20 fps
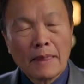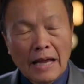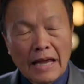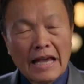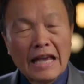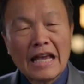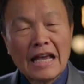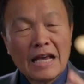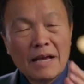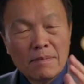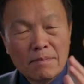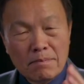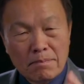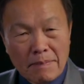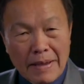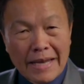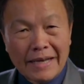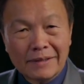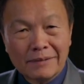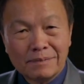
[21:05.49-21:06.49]

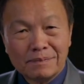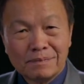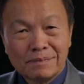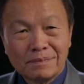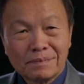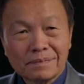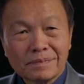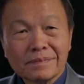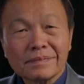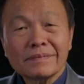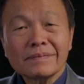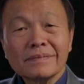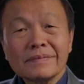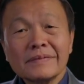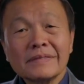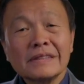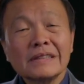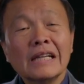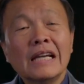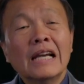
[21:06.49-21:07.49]
Amen.
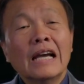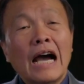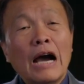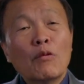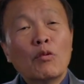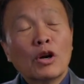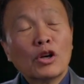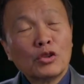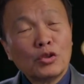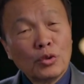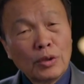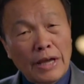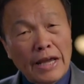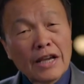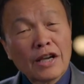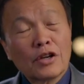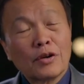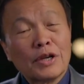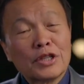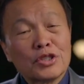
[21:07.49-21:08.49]
I want to
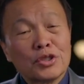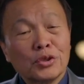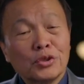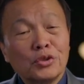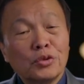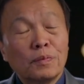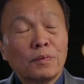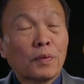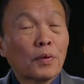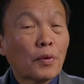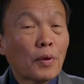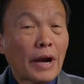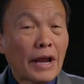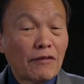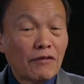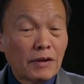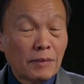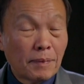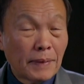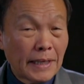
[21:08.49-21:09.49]
encourage you to pray
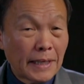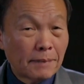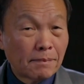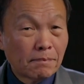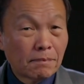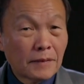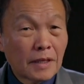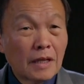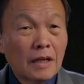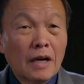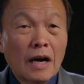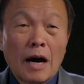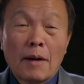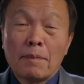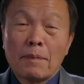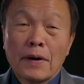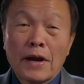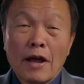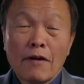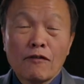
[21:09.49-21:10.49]
with me, a
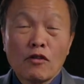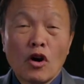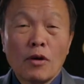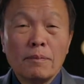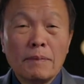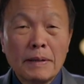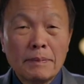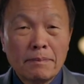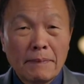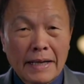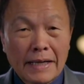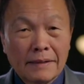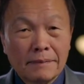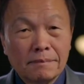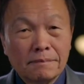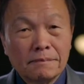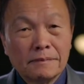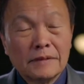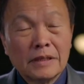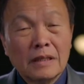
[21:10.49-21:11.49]
prayer of commitment,
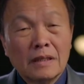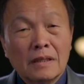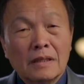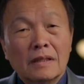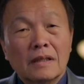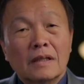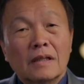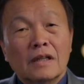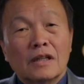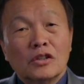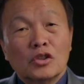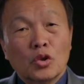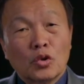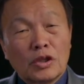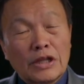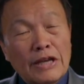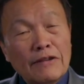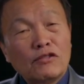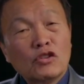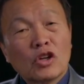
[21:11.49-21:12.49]
to
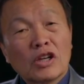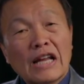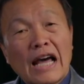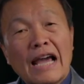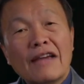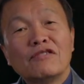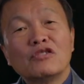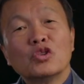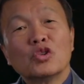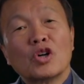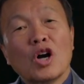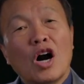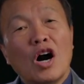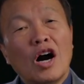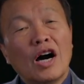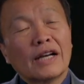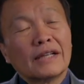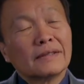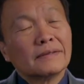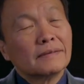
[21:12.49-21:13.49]
give your life to
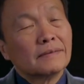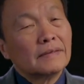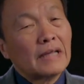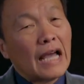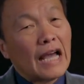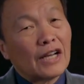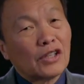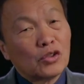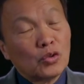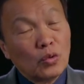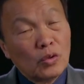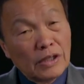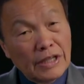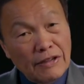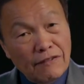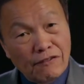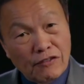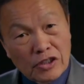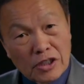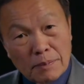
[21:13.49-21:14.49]
God and to
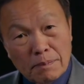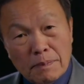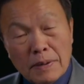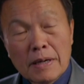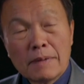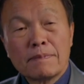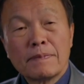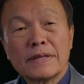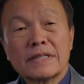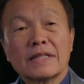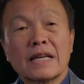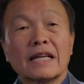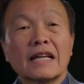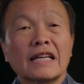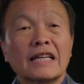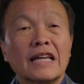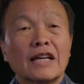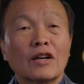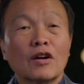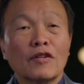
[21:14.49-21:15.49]
live for the purpose and the
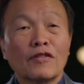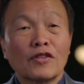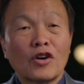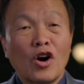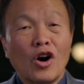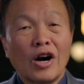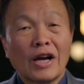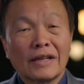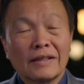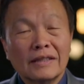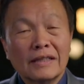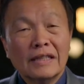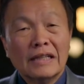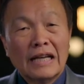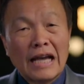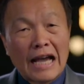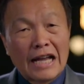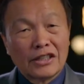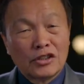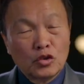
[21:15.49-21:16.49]
kingdom of God,
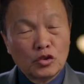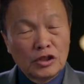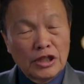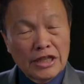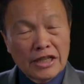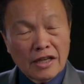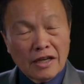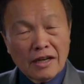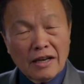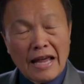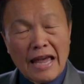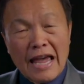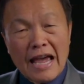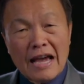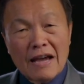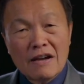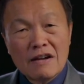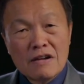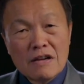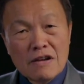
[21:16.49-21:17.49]
and to
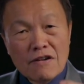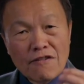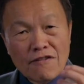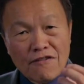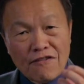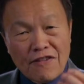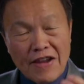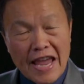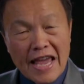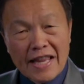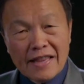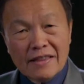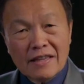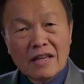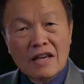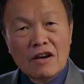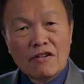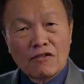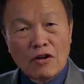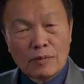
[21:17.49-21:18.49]
declare faith
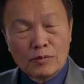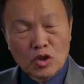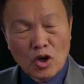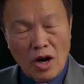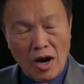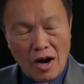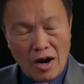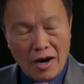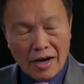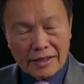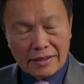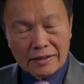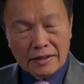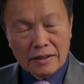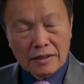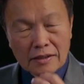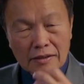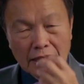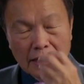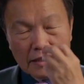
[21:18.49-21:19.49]
from your heart
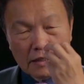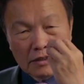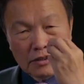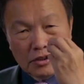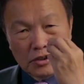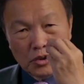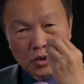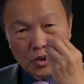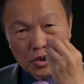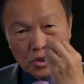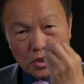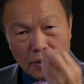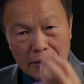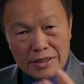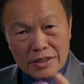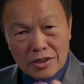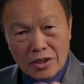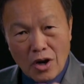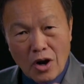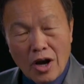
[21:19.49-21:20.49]
that you
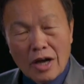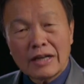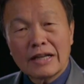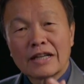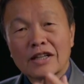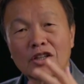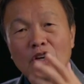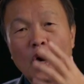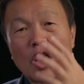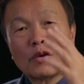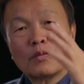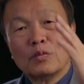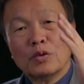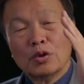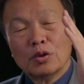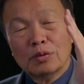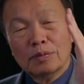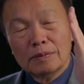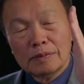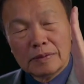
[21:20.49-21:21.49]
trust God and God
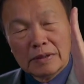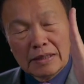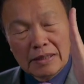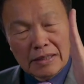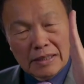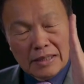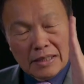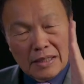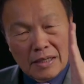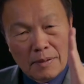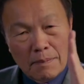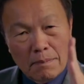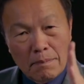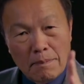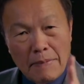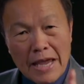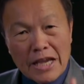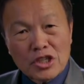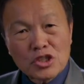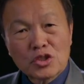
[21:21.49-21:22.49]
will
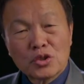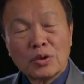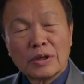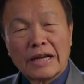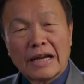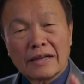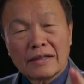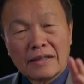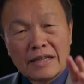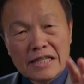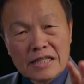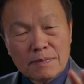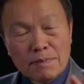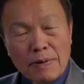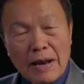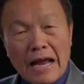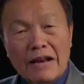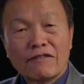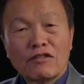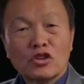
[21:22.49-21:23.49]
make sure that His
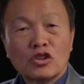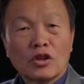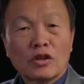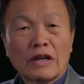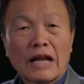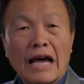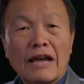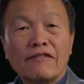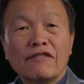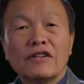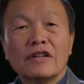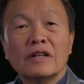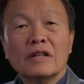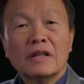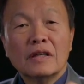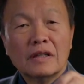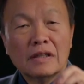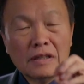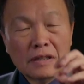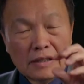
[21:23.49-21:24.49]
plan for your life
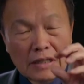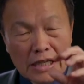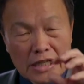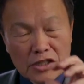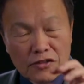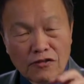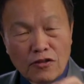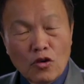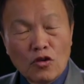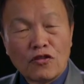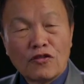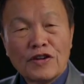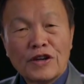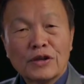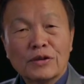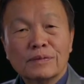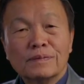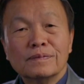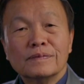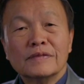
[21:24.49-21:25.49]
is
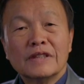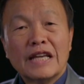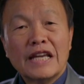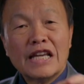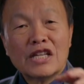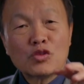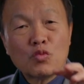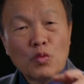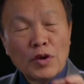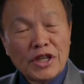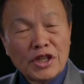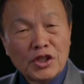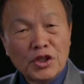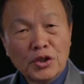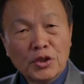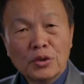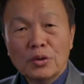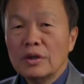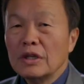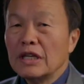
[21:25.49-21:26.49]
fulfilled. He is with
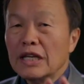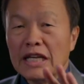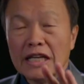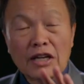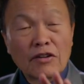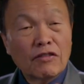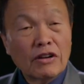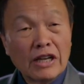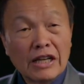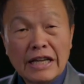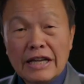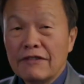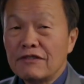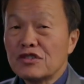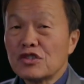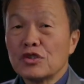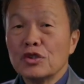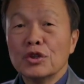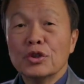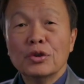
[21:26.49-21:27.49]
you. He never
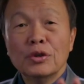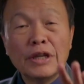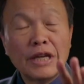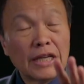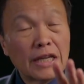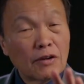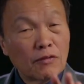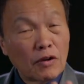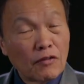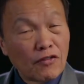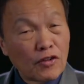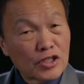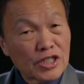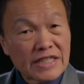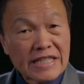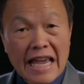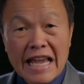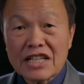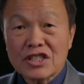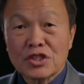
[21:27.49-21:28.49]
leaves you. He never
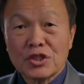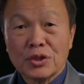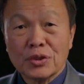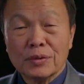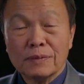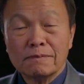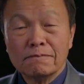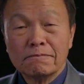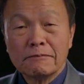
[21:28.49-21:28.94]
forsakes you.